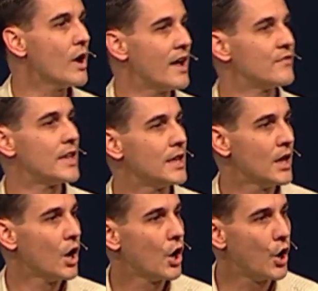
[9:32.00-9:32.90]
have a
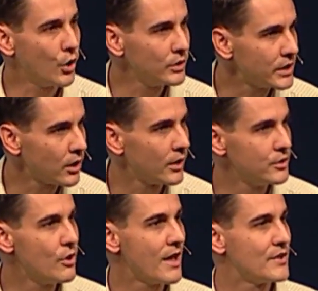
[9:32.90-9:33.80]
holy call.
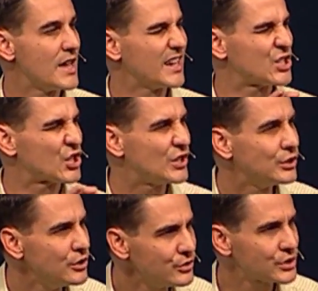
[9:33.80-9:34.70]
You have an
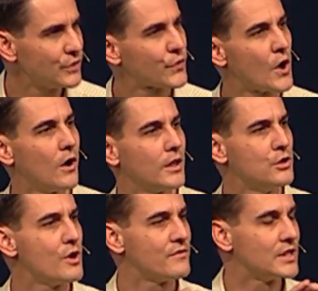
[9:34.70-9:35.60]
exclusive calling. You have an